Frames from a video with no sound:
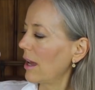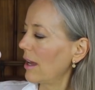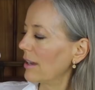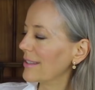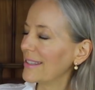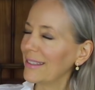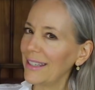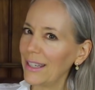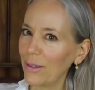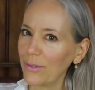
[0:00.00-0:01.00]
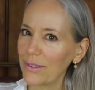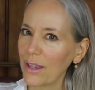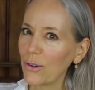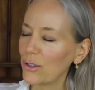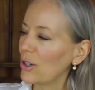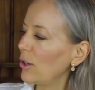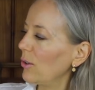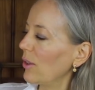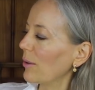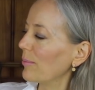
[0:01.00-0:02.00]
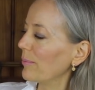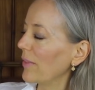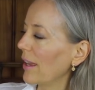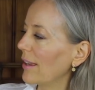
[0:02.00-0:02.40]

uh, sleeves I'll show you them